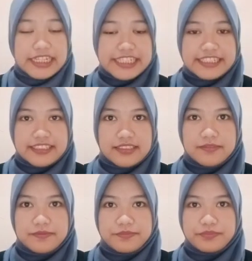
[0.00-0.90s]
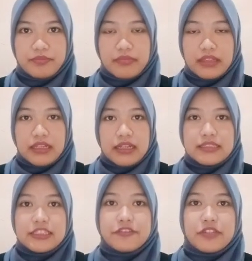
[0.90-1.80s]
protection.
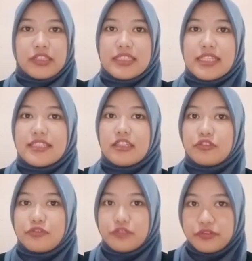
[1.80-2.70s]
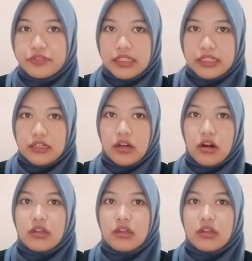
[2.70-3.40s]
Default is not fulfilling